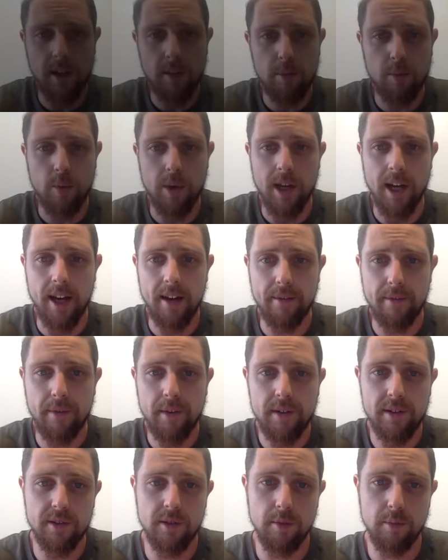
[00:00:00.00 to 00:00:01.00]
up, we have
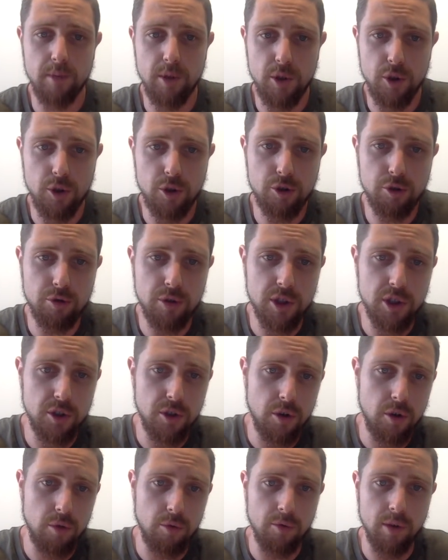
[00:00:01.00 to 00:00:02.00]
some
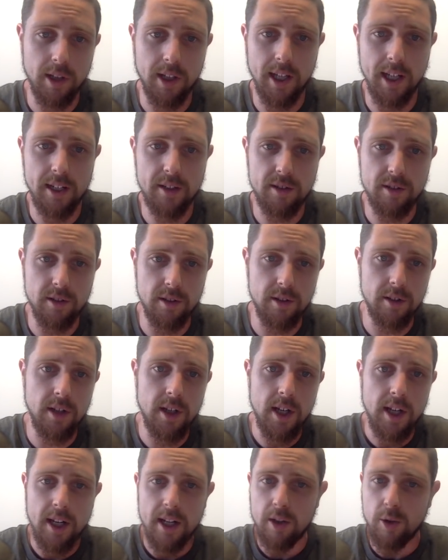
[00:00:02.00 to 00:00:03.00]
nutrition-related
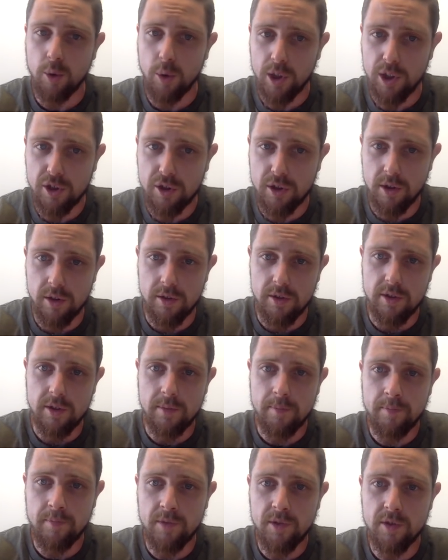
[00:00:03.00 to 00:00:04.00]
questions.
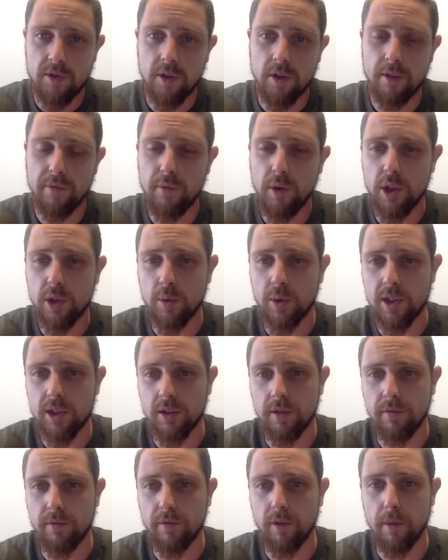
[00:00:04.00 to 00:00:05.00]
So the first
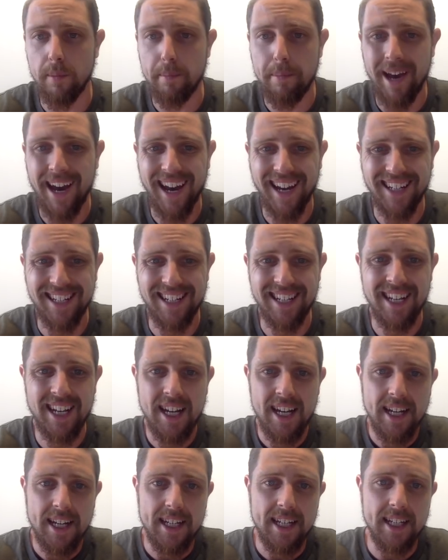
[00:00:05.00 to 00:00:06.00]
question from Patty
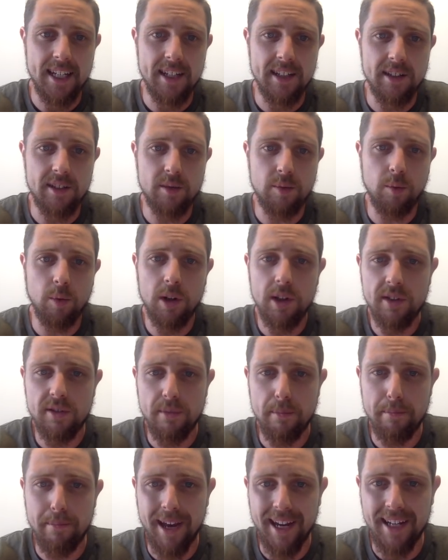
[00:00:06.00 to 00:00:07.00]
is, what is the
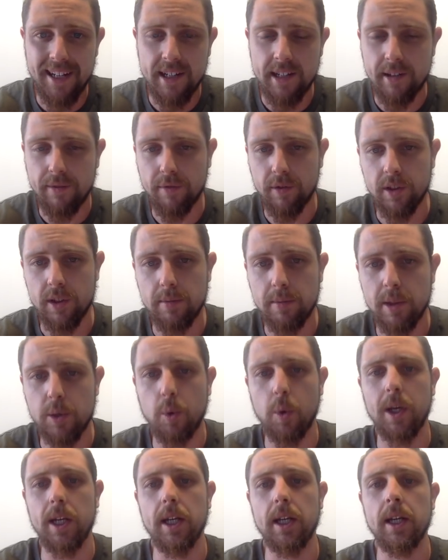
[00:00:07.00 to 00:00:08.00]
main difference
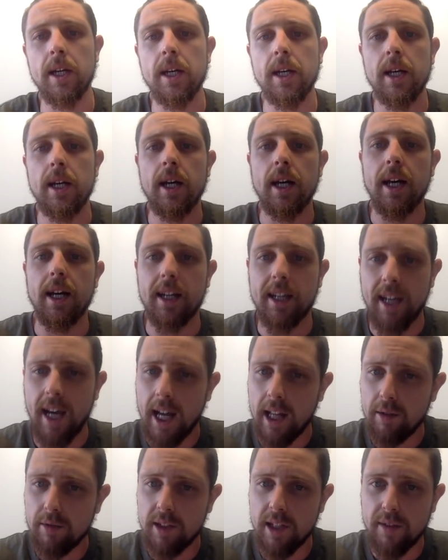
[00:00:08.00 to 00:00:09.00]
between a
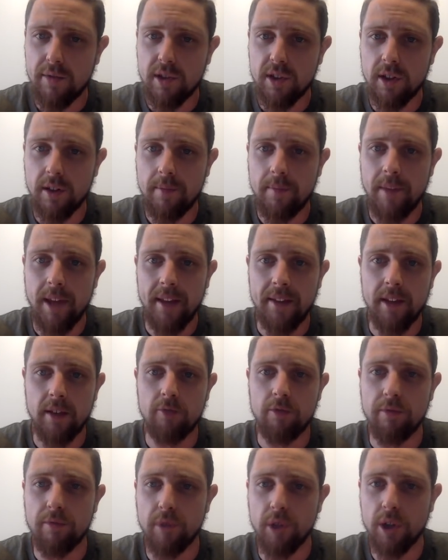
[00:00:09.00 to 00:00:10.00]
calorie deficit and then
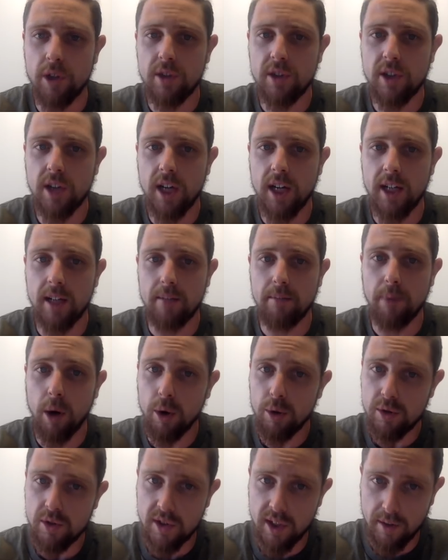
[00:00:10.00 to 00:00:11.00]
reverse dieting
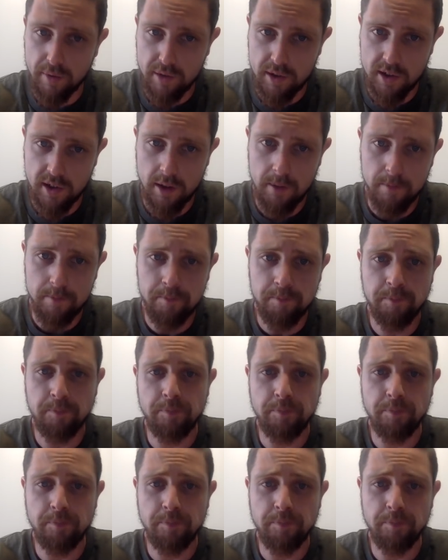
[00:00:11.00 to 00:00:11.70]
post-deficit